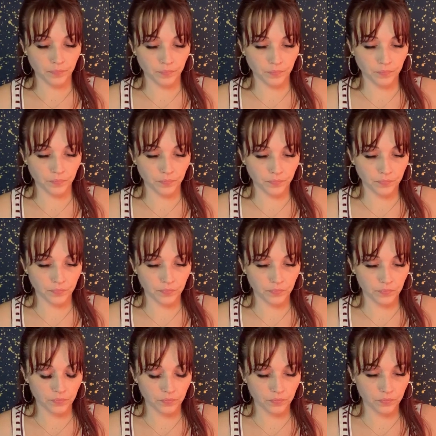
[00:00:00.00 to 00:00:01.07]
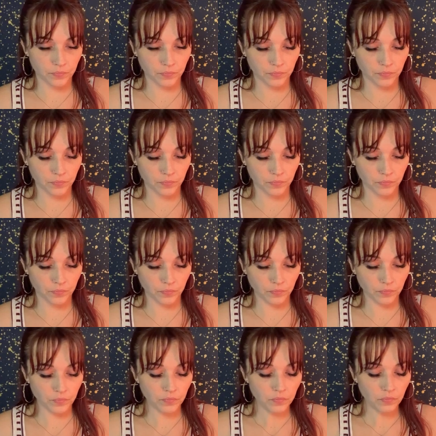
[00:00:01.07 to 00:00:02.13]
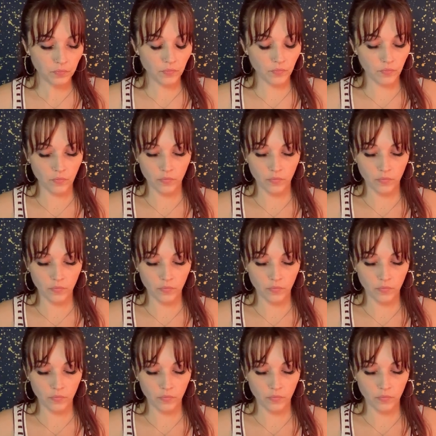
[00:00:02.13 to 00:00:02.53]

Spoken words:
[no speech]